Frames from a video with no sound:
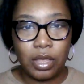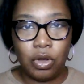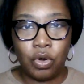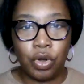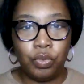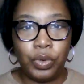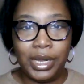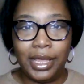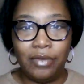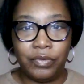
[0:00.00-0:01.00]
or
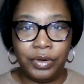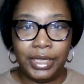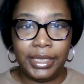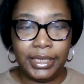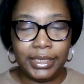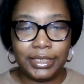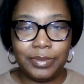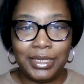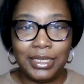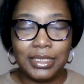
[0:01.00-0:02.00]
whatever it is.
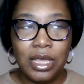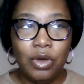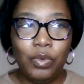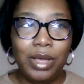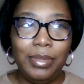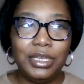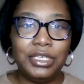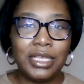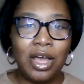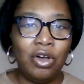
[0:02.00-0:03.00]
Because one minute she
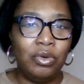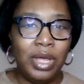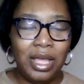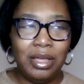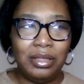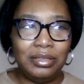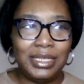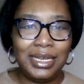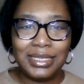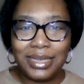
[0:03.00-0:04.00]
said, oh,
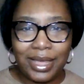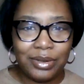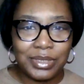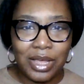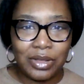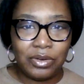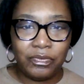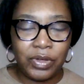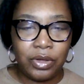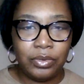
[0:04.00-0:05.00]
Dennis and I don't talk on the
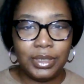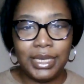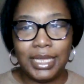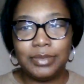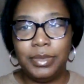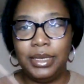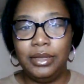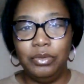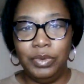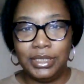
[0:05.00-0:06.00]
phone. The next minute,
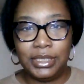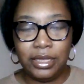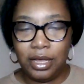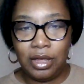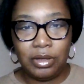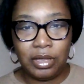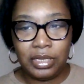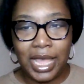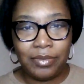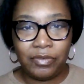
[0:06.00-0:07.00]
we see her having a